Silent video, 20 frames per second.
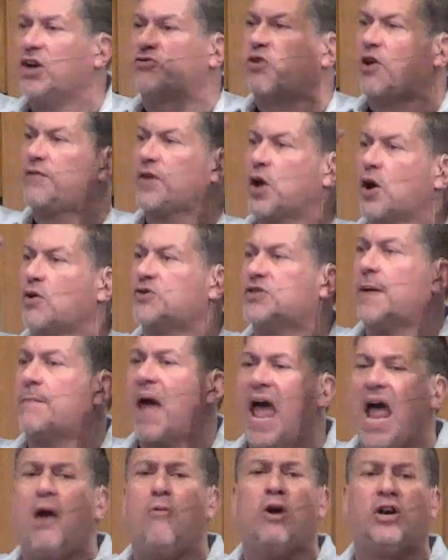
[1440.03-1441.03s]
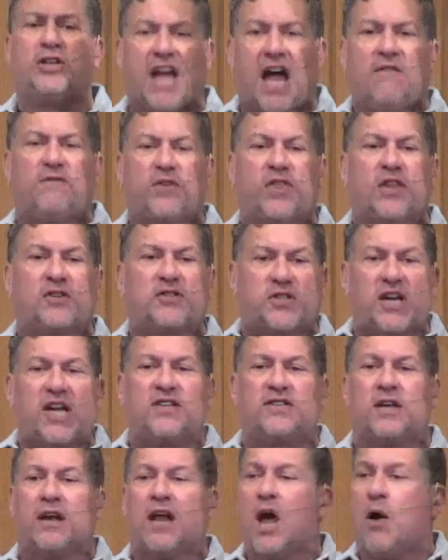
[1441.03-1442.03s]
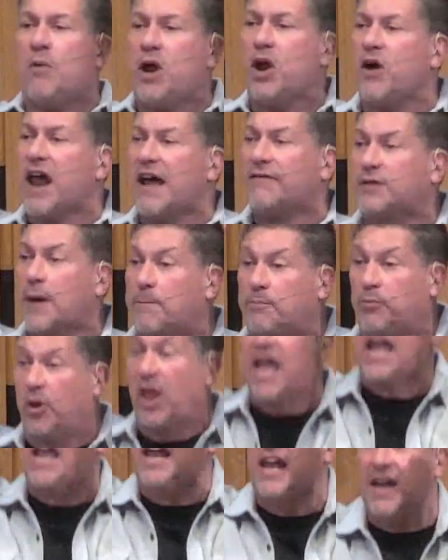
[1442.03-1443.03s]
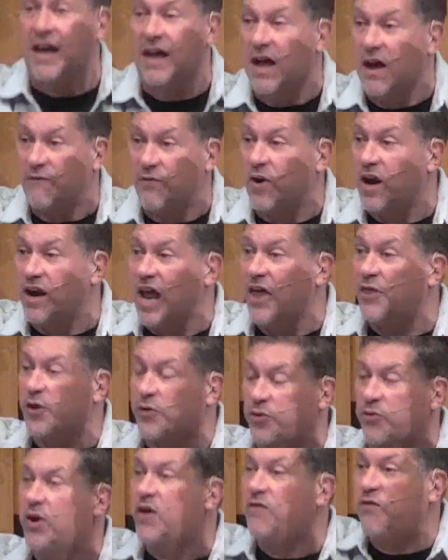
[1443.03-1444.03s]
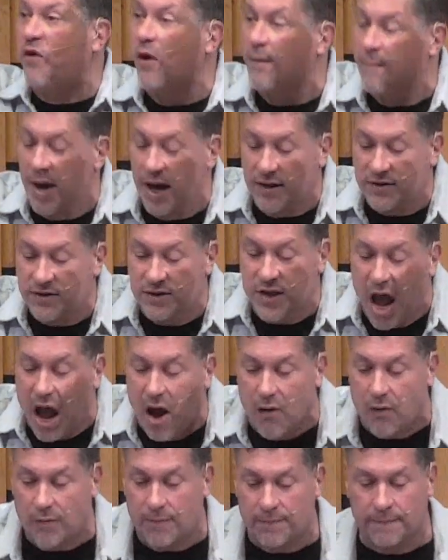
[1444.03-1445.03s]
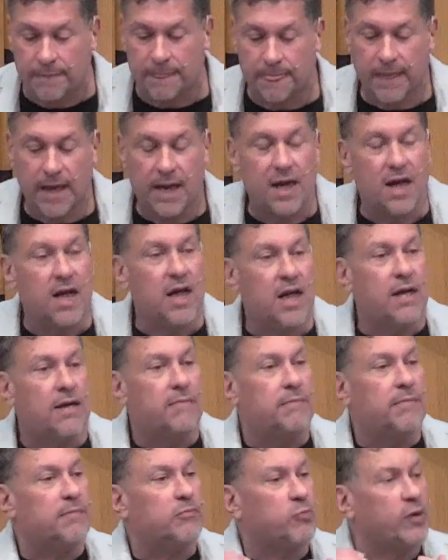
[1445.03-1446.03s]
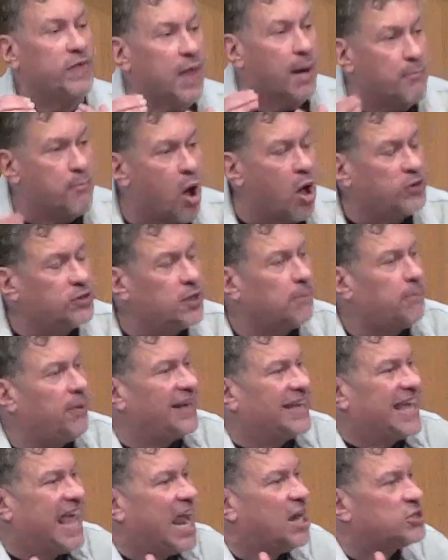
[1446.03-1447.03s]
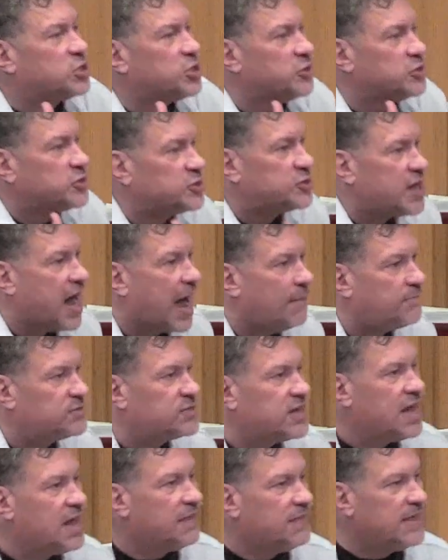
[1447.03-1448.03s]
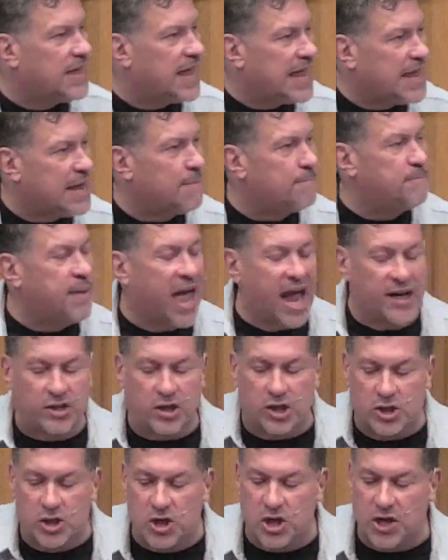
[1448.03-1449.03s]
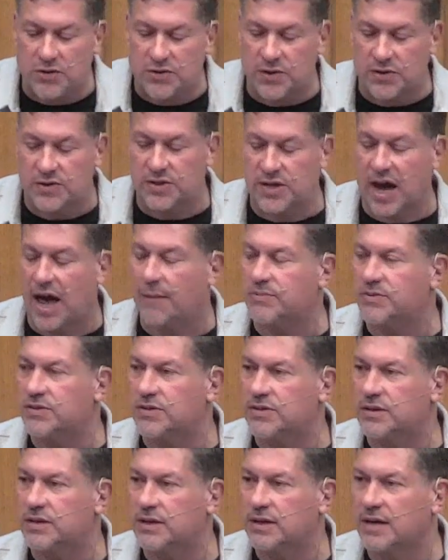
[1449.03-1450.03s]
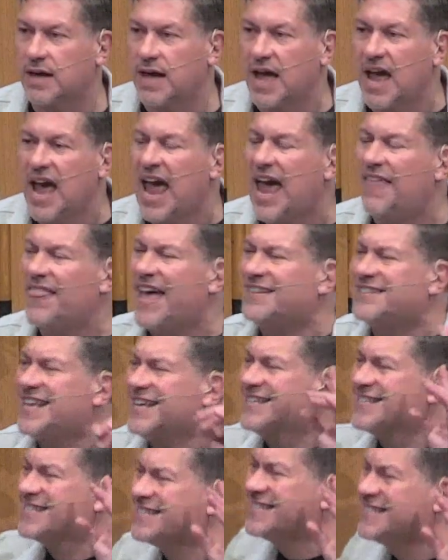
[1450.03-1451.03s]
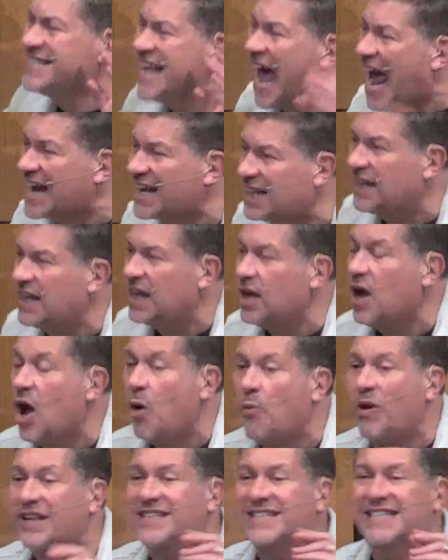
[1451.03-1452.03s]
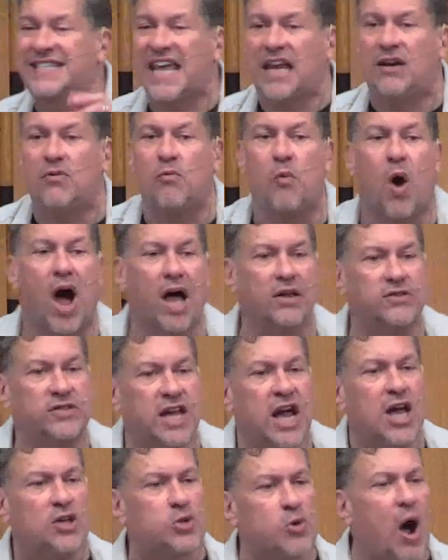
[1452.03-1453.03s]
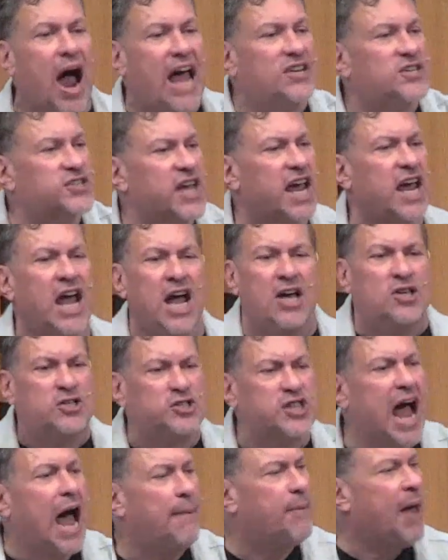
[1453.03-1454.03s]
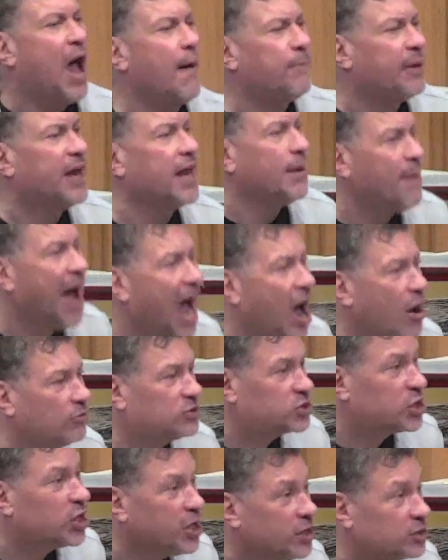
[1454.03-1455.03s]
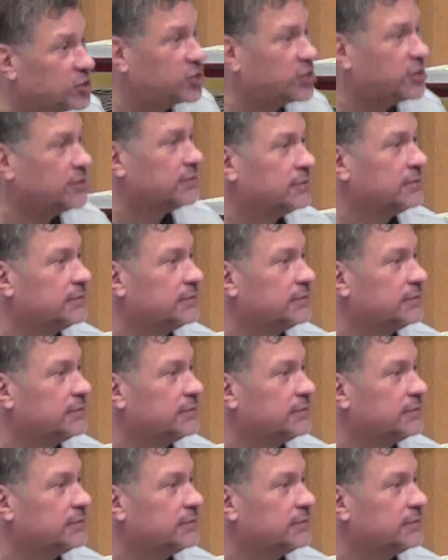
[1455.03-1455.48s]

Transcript: Trophy goes up, hey, we're done for the season. We don't have to play for another three, four months. No. When the multiplication stops, the impact of Jesus stops. And that's exactly what Satan wants. So I say, stop helping him out, church.